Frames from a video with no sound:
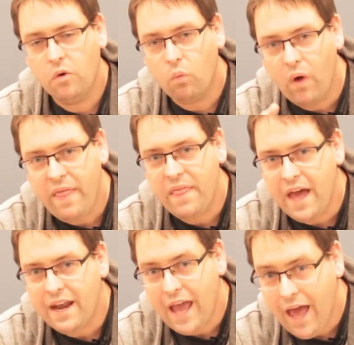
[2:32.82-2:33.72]
When
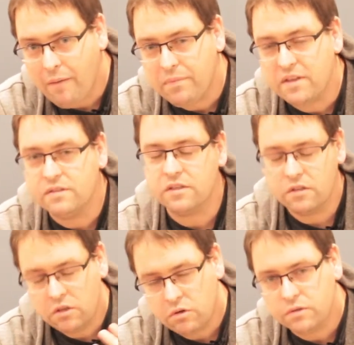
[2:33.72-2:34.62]
that happens,
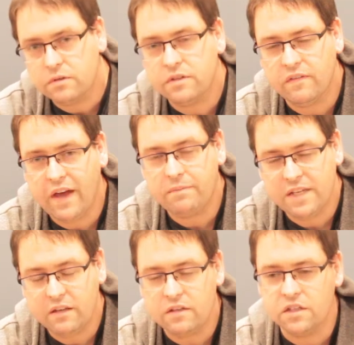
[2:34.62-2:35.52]
users of
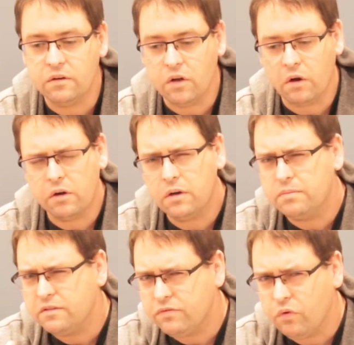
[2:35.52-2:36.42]
Apteligent are going to
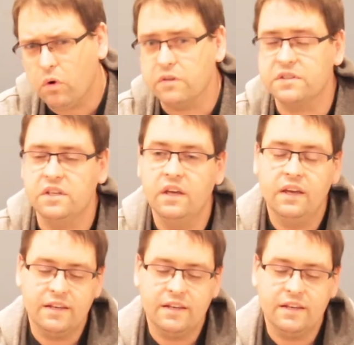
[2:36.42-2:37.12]
be forced